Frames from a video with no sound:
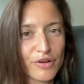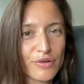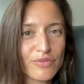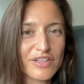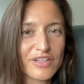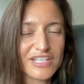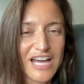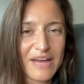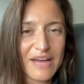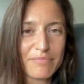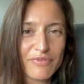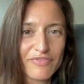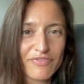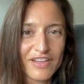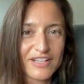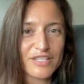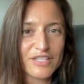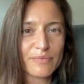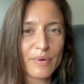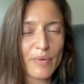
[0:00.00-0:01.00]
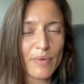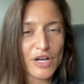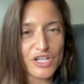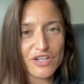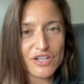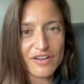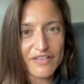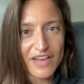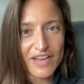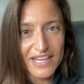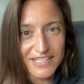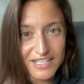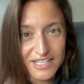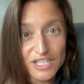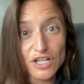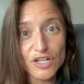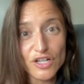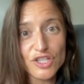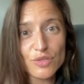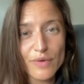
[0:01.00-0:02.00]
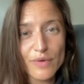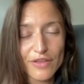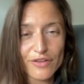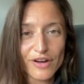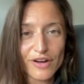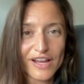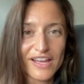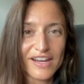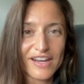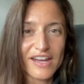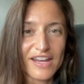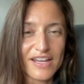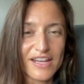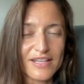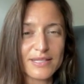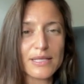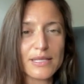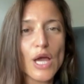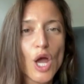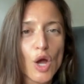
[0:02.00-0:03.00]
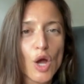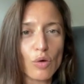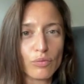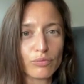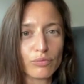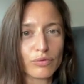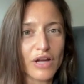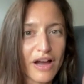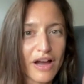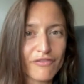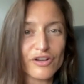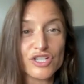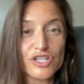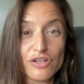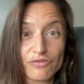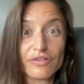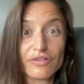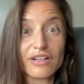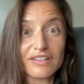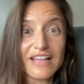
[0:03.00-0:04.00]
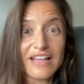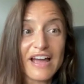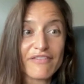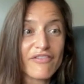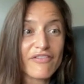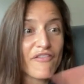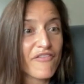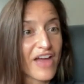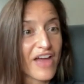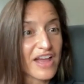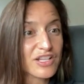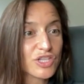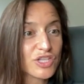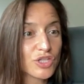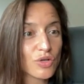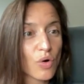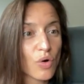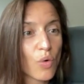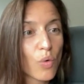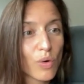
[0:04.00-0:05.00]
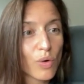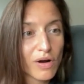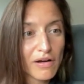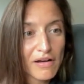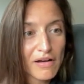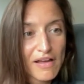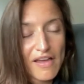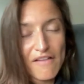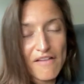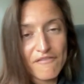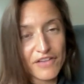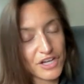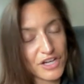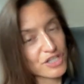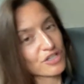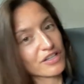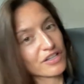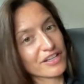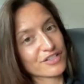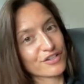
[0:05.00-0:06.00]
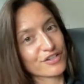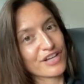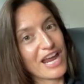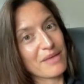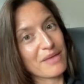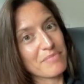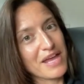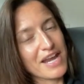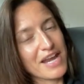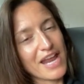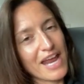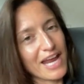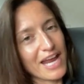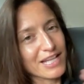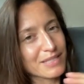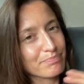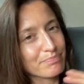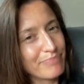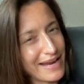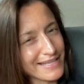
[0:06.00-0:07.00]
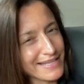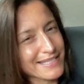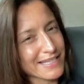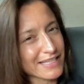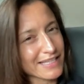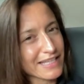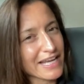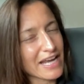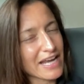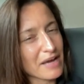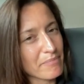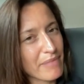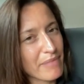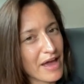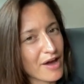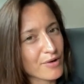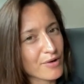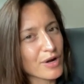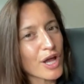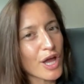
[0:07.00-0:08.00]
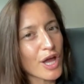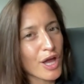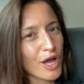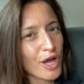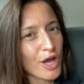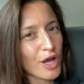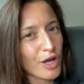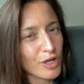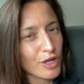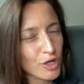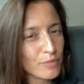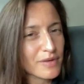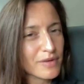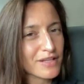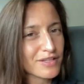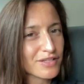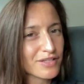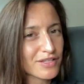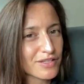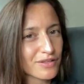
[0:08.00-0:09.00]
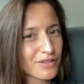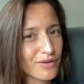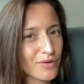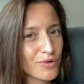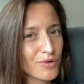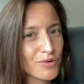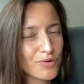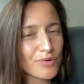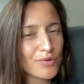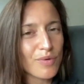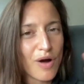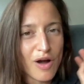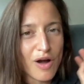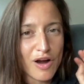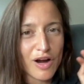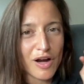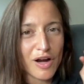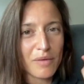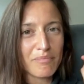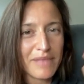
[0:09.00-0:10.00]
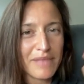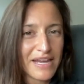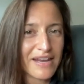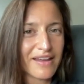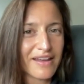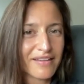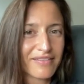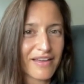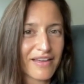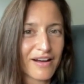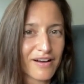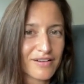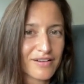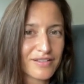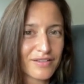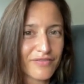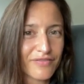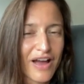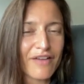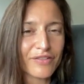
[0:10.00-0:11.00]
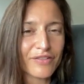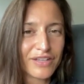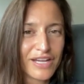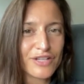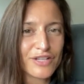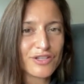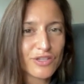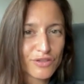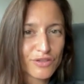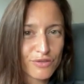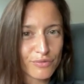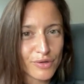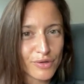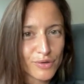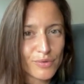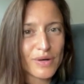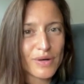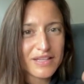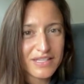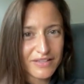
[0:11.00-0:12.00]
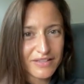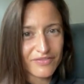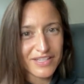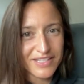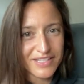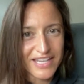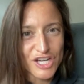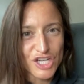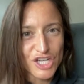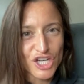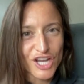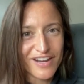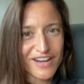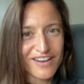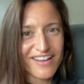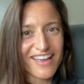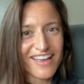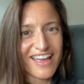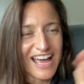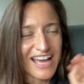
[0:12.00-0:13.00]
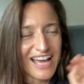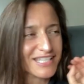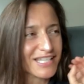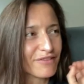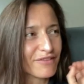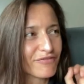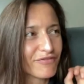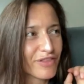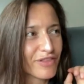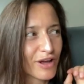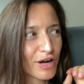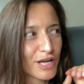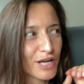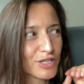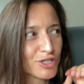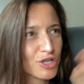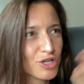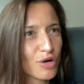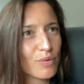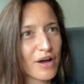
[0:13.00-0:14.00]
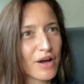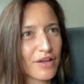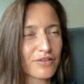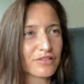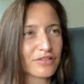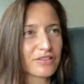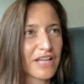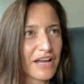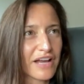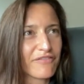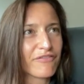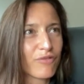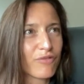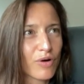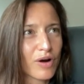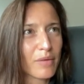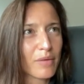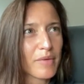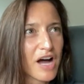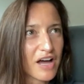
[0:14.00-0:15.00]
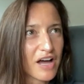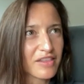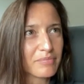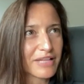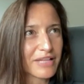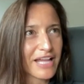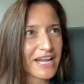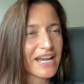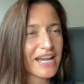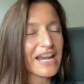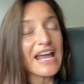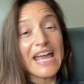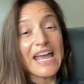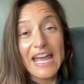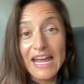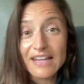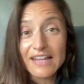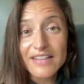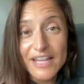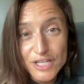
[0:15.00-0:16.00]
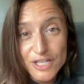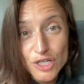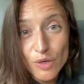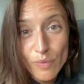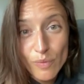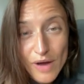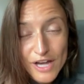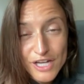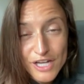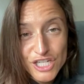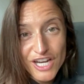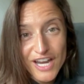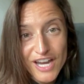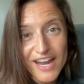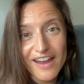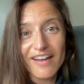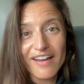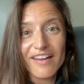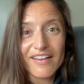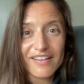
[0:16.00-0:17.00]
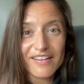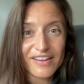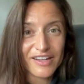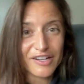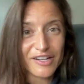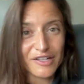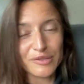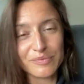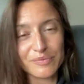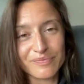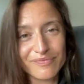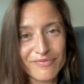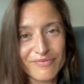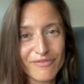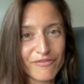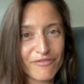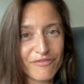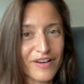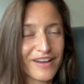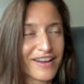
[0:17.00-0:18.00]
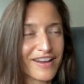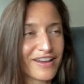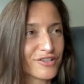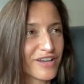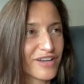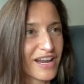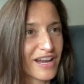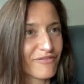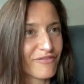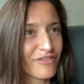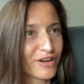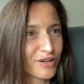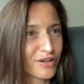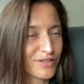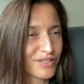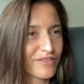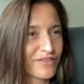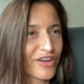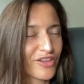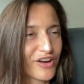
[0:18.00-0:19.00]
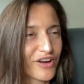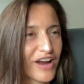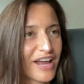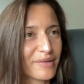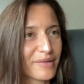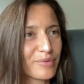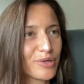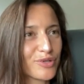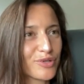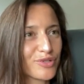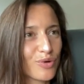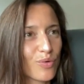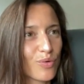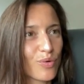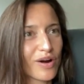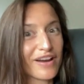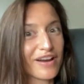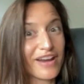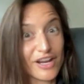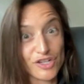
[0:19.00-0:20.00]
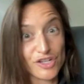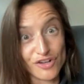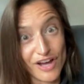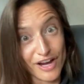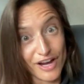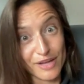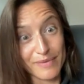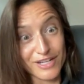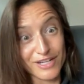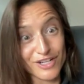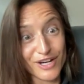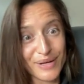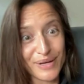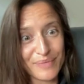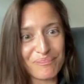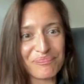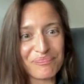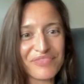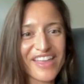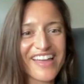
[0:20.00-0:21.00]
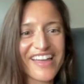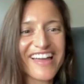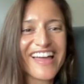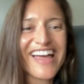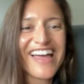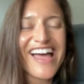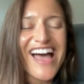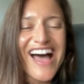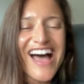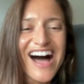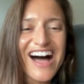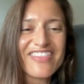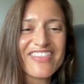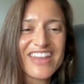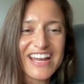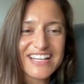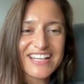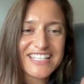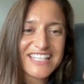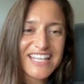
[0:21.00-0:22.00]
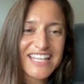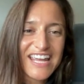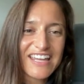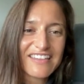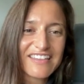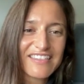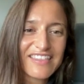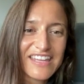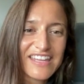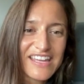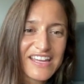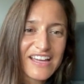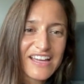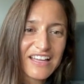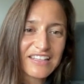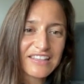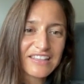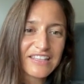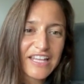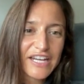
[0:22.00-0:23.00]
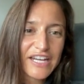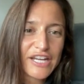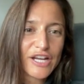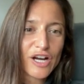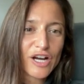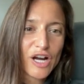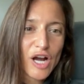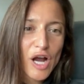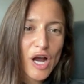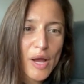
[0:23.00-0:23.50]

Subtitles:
the type of things that we watch as adults, whether it is coverage of real life events or fictional entertainment, it's basically about humans who are meeting their survival needs through civilization as if there is no other life form on the planet, unless you're watching, fun, entertaining videos of other animals or a nature documentary. The next thing, the linear